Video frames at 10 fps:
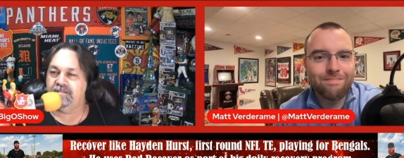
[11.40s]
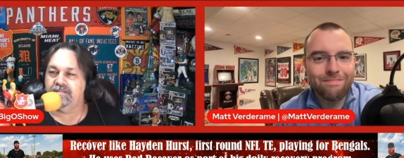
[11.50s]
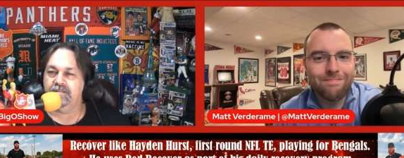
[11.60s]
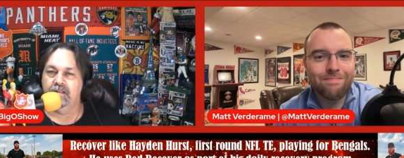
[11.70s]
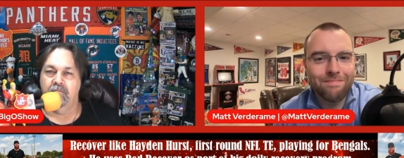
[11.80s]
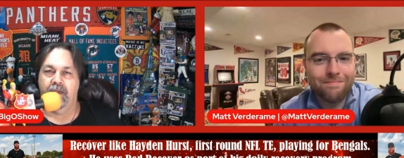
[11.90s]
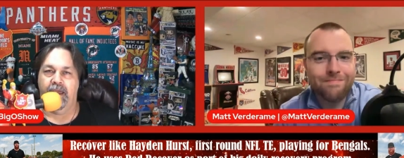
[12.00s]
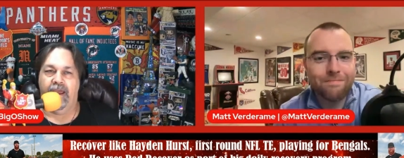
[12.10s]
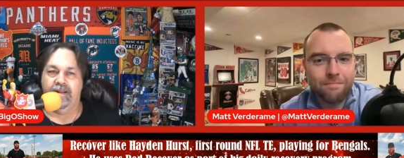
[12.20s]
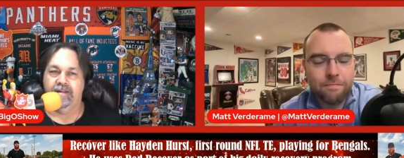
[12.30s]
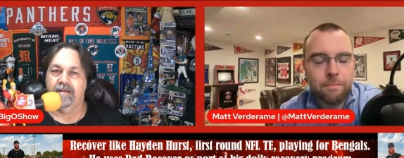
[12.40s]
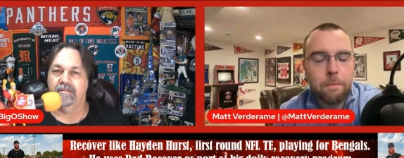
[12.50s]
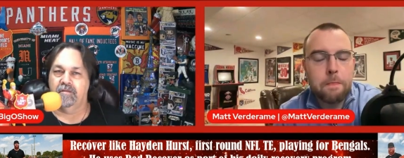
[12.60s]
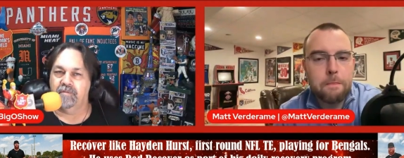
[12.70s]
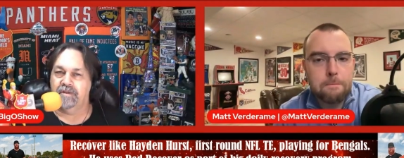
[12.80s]
Speaker 1: the man,
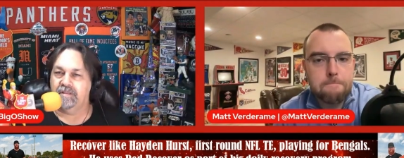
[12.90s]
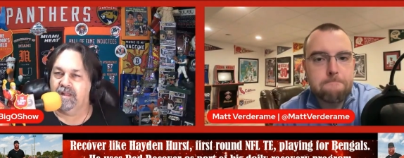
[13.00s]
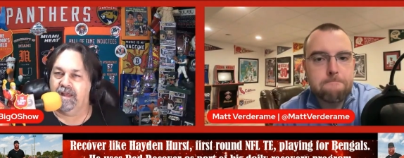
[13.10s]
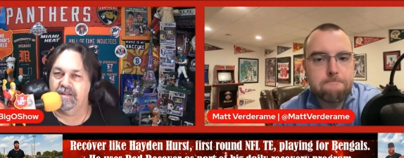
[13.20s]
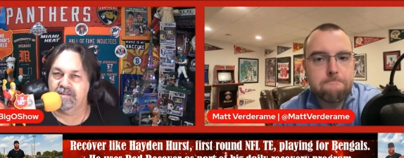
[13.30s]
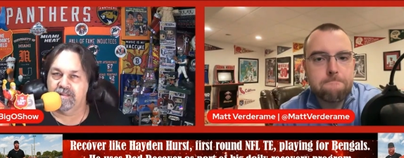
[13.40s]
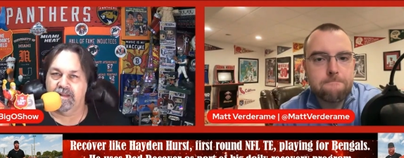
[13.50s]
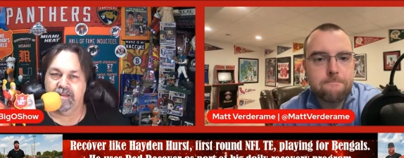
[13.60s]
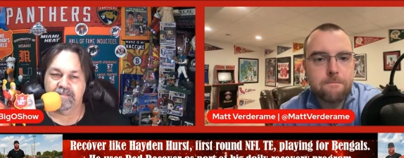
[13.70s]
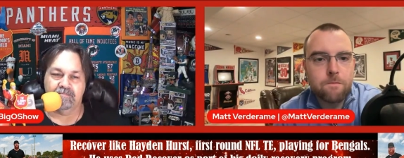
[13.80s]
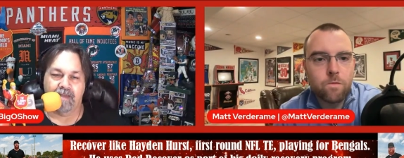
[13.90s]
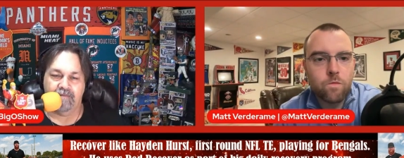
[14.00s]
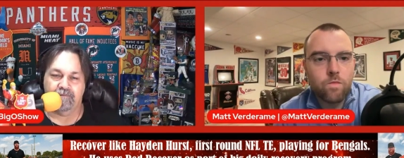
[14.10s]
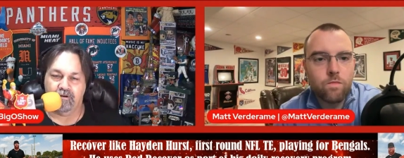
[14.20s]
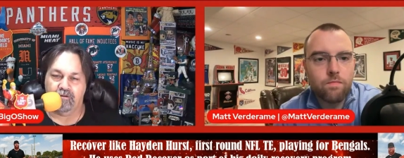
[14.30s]
the myth, the legend that is Matt
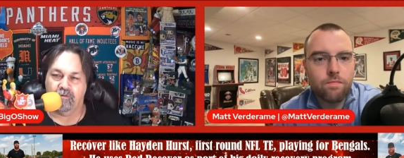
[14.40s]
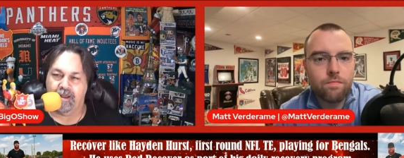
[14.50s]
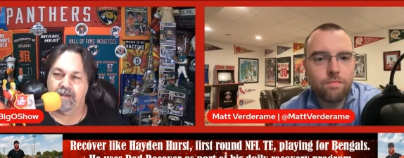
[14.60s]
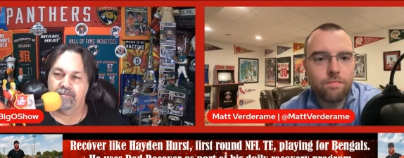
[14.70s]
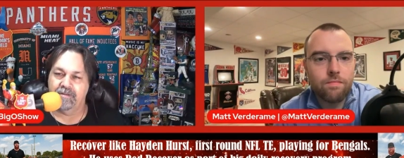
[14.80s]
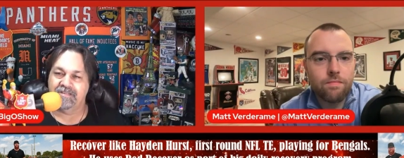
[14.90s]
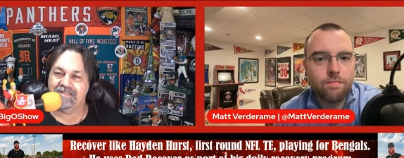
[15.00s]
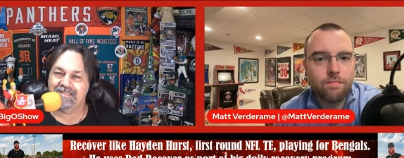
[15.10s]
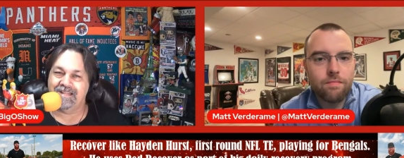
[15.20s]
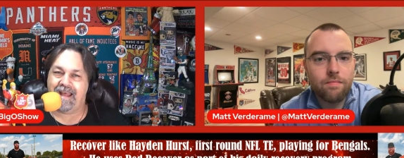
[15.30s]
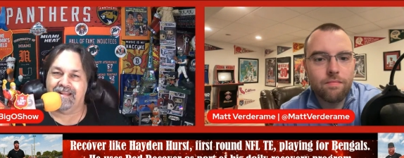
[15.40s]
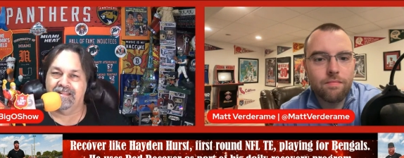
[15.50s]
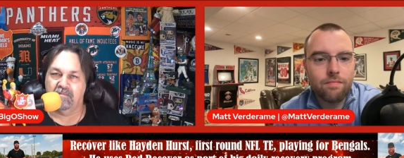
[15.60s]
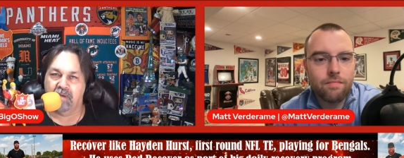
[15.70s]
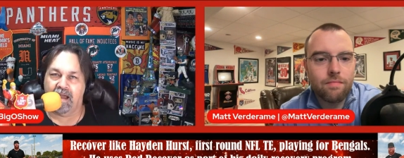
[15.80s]
Verderame, stacking
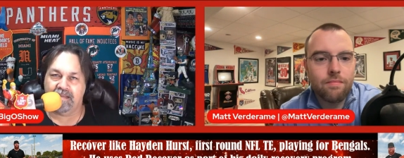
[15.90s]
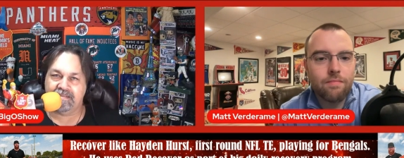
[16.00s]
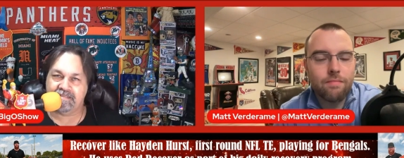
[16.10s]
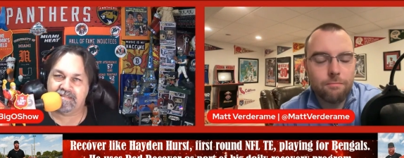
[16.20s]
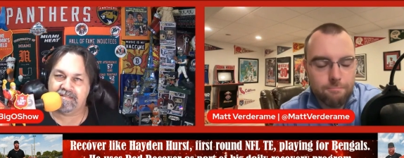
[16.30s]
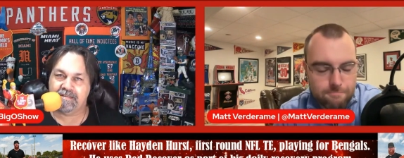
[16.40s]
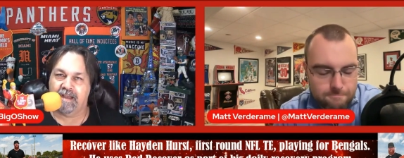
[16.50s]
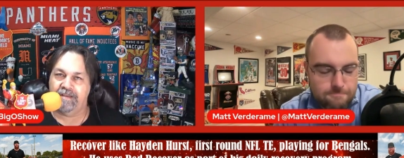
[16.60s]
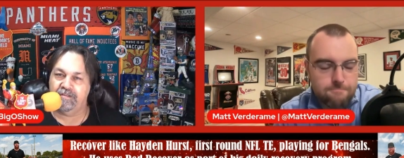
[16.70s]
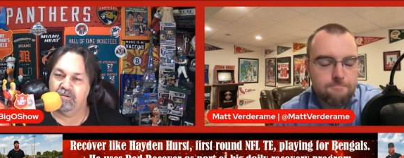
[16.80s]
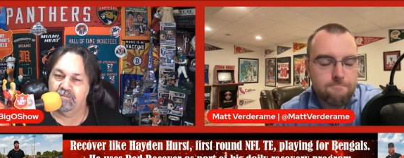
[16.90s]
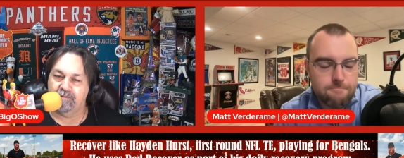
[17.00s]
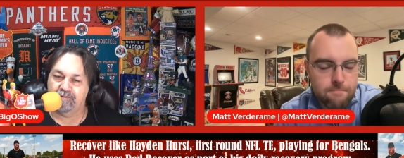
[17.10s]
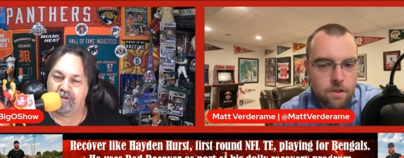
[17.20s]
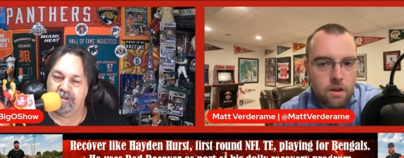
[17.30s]
the box. How you doing, my
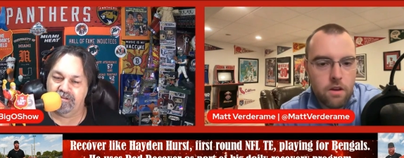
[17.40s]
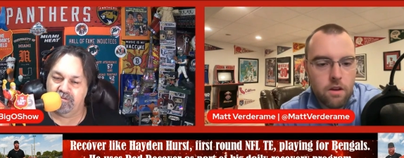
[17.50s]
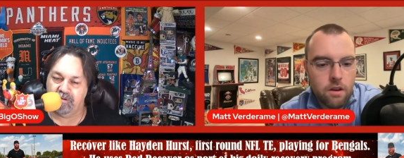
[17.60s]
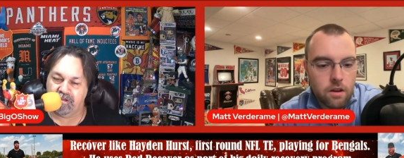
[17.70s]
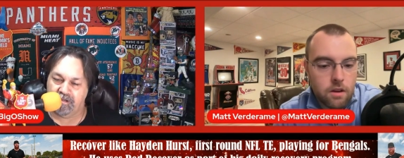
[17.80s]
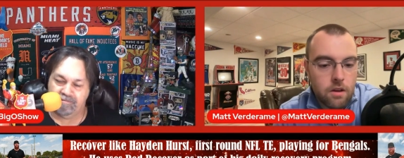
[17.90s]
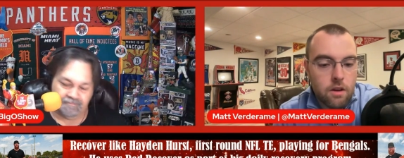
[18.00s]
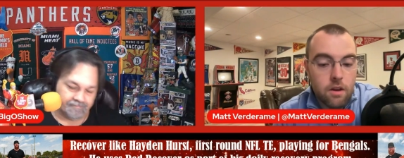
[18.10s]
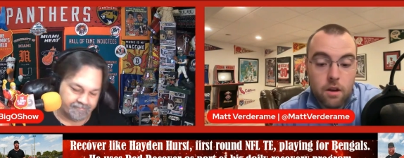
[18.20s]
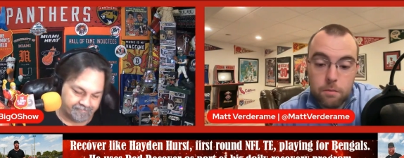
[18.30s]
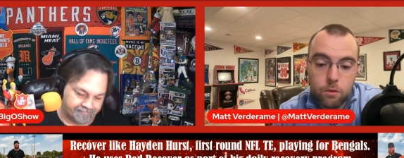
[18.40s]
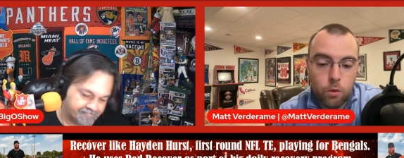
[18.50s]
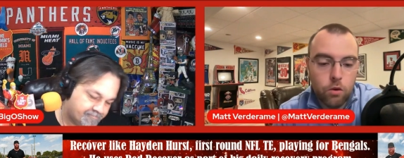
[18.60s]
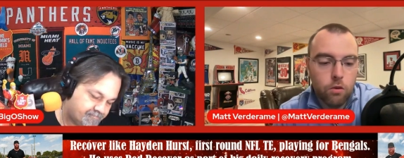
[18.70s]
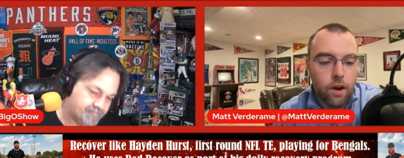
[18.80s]
friend? You doing good?
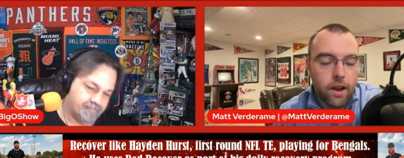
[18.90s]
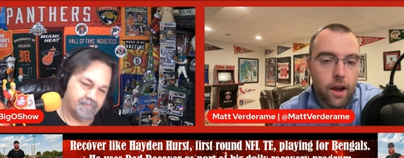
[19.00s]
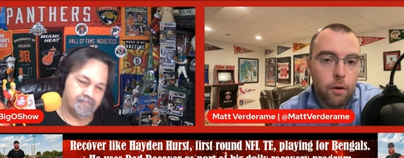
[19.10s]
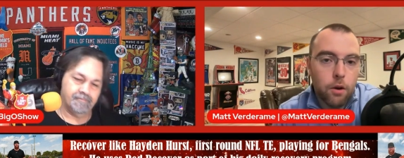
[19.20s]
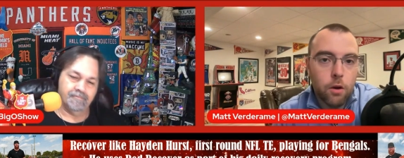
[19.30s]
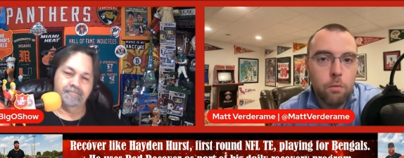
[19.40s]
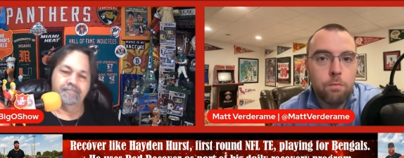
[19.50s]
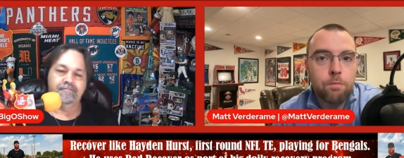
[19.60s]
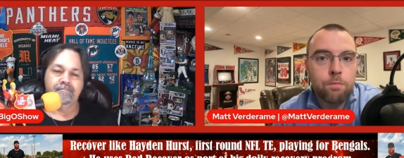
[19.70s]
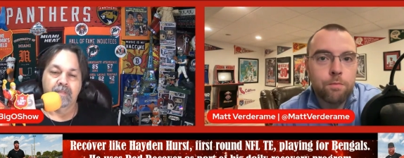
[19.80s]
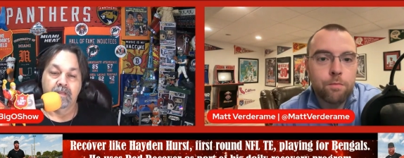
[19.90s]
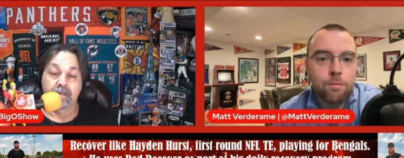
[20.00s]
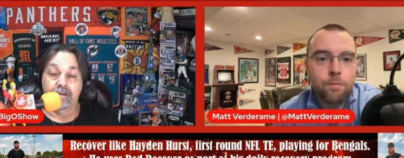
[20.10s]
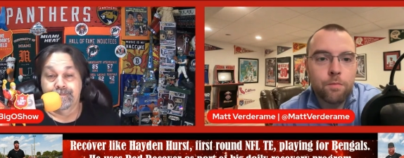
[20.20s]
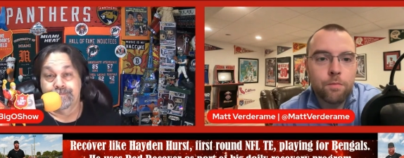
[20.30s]
Doing great. How are you?
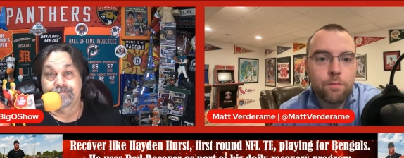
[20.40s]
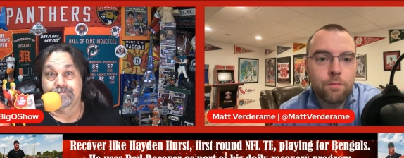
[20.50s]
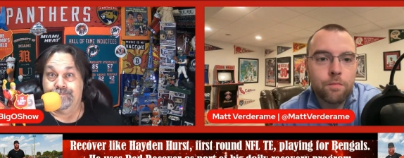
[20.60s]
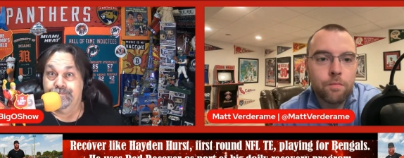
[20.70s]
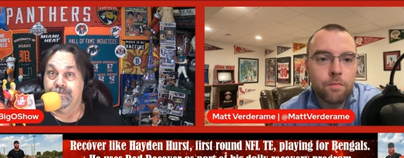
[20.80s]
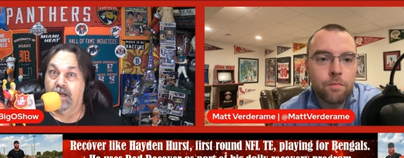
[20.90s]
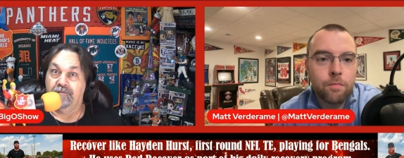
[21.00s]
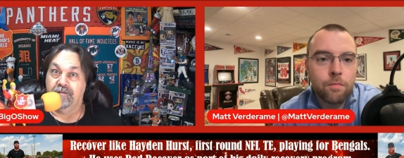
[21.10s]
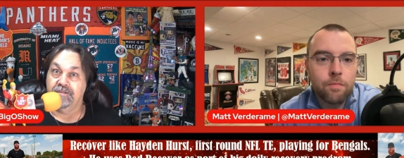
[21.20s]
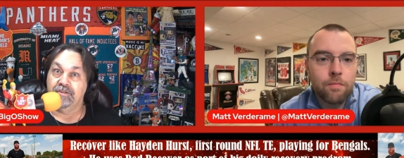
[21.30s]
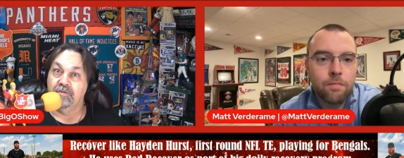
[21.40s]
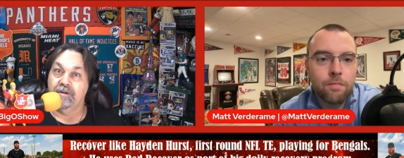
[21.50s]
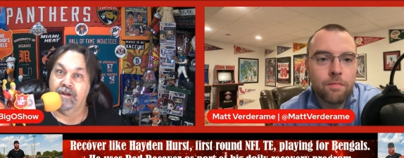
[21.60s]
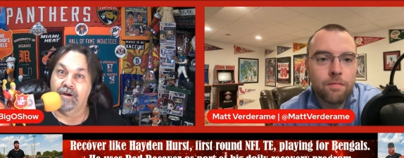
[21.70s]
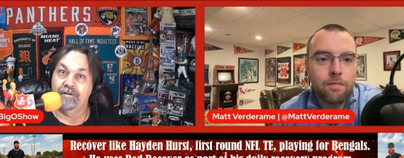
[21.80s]
Dolphins
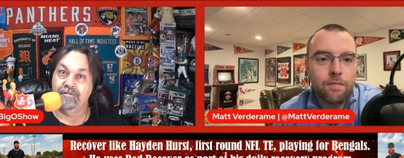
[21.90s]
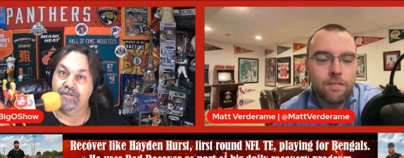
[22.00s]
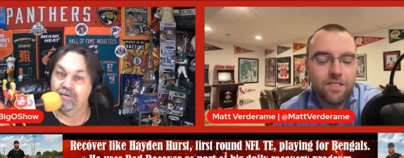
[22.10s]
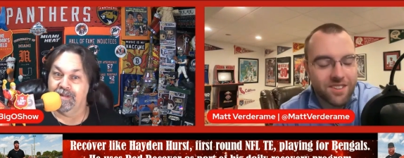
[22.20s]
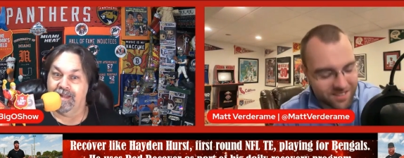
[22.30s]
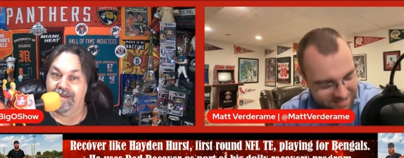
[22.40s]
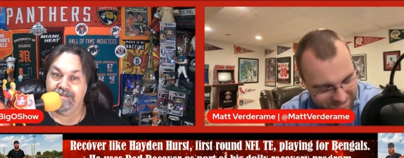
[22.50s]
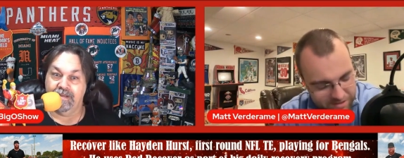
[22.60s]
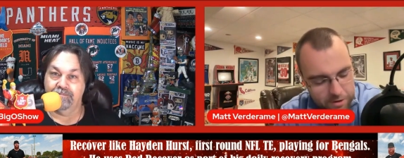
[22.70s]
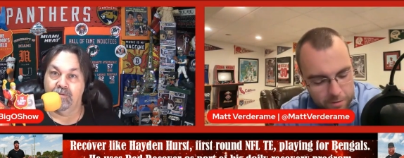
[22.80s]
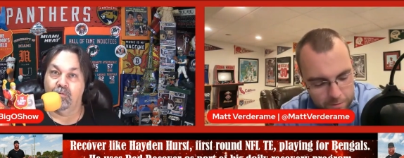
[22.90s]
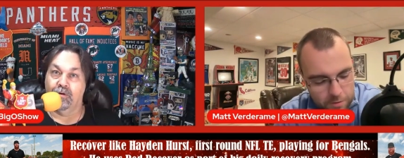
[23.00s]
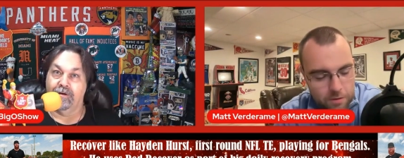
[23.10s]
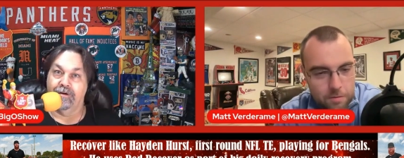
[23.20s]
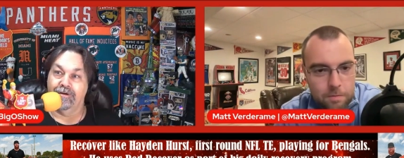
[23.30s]
2-0. Tua lights up the
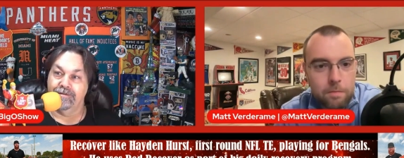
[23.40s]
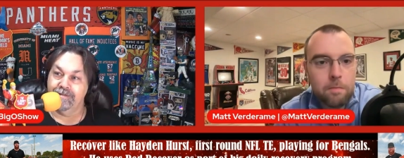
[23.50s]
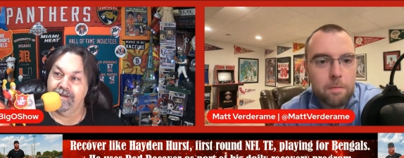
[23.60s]
world.